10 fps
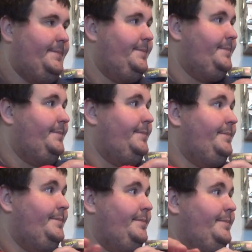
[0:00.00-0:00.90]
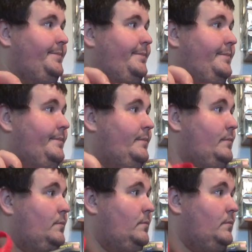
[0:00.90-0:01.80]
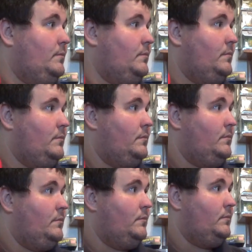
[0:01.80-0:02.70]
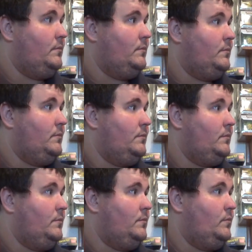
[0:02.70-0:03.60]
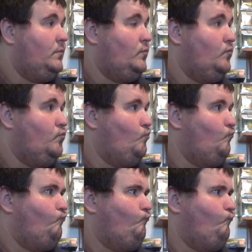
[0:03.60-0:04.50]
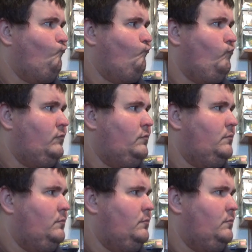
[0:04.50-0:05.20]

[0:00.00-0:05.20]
[no speech]